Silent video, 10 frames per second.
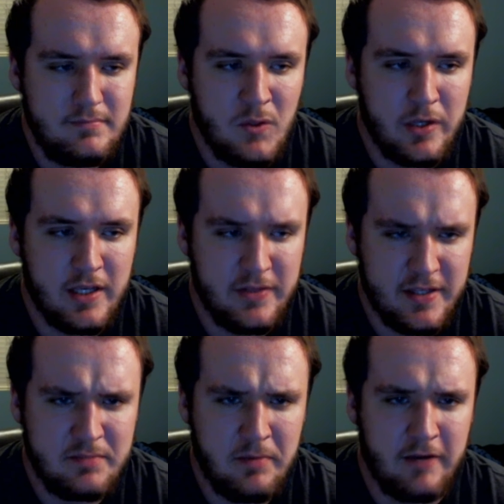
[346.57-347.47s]
we'd get
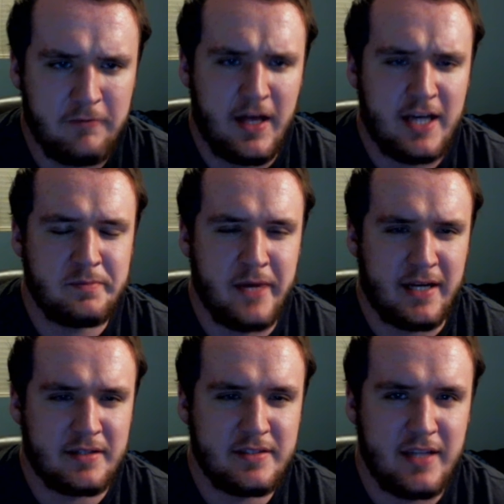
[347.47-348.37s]
this many
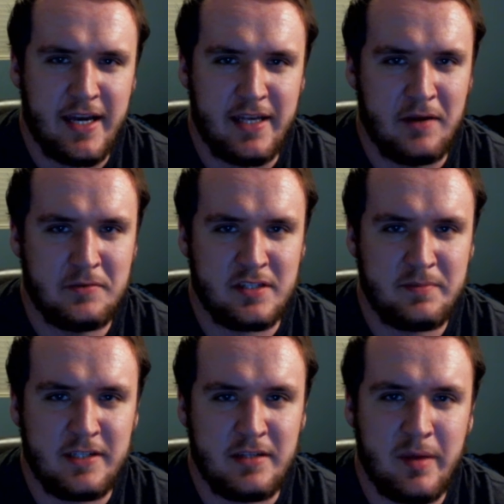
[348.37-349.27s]
flashbacks. I was
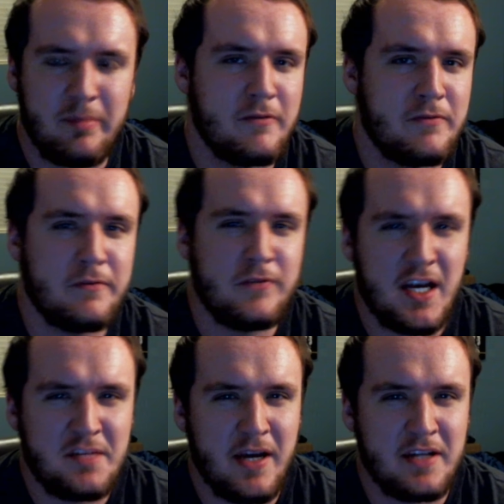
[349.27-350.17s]
expecting maybe a few
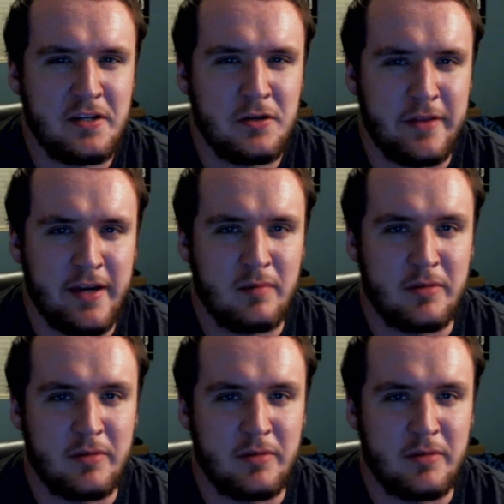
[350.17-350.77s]
flashbacks here and there,